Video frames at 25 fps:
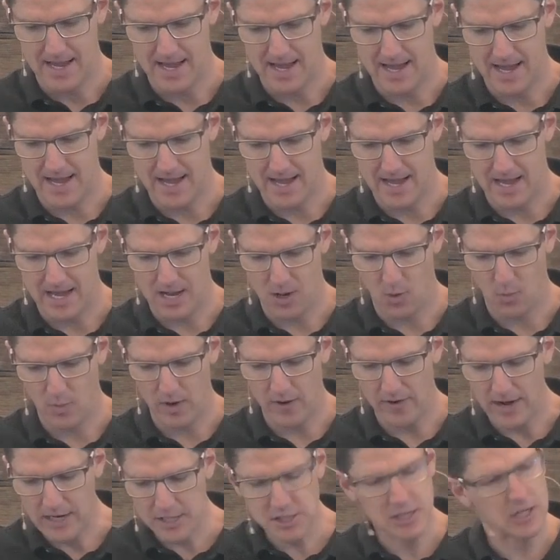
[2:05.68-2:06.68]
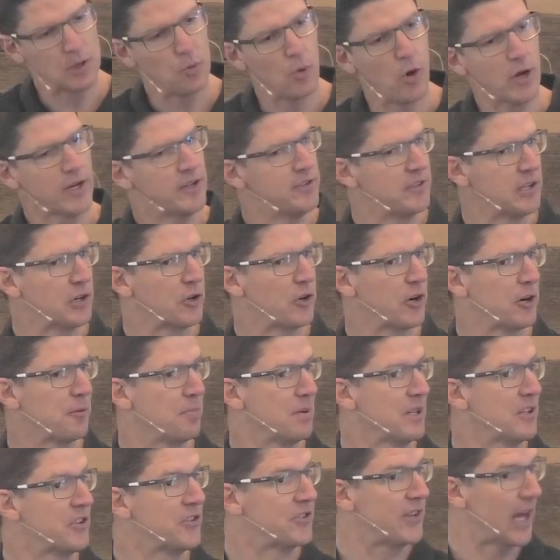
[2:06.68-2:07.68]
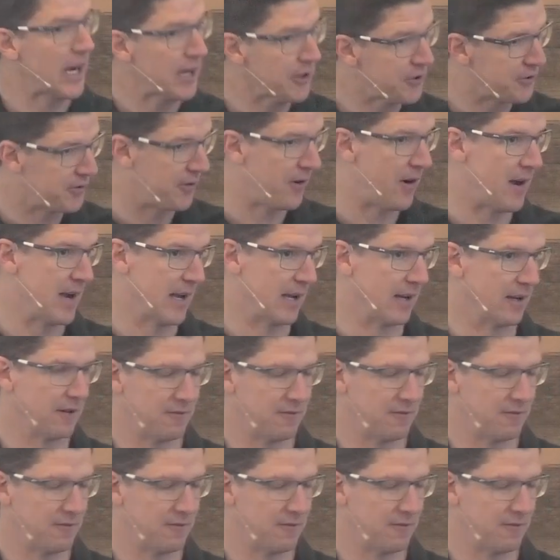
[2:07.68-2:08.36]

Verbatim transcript: uh, where actually work is incredibly satisfying